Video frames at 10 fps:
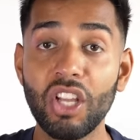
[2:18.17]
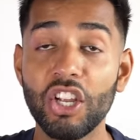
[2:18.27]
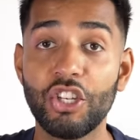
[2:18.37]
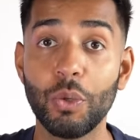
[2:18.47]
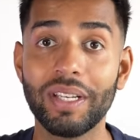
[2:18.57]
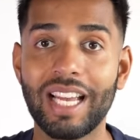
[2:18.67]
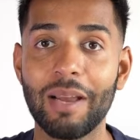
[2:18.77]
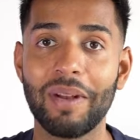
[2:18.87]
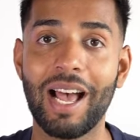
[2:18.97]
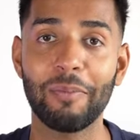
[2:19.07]
and do a
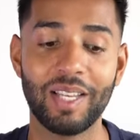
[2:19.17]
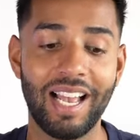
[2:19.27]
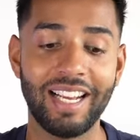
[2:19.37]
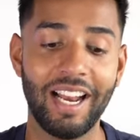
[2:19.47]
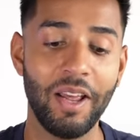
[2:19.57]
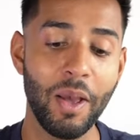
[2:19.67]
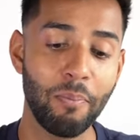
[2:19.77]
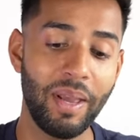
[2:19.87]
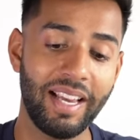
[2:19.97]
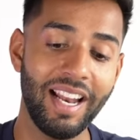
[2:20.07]
time lapse. I can
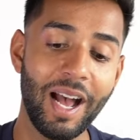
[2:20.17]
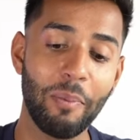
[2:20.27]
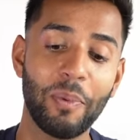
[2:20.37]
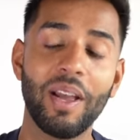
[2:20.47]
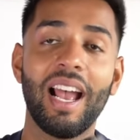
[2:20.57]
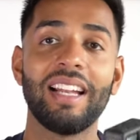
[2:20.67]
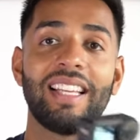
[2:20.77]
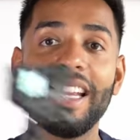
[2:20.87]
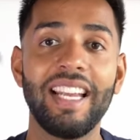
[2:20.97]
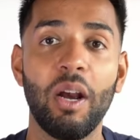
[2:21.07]
pick it up and
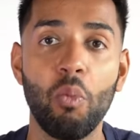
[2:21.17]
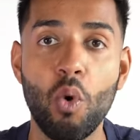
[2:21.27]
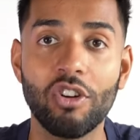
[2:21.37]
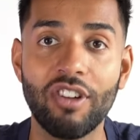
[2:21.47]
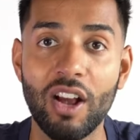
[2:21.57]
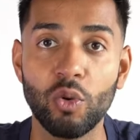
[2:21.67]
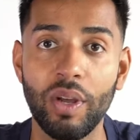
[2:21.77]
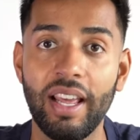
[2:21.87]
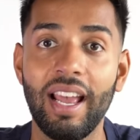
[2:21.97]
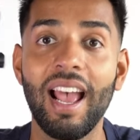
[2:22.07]
take it and walk around
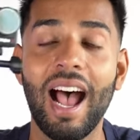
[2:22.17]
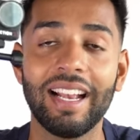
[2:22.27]
with it.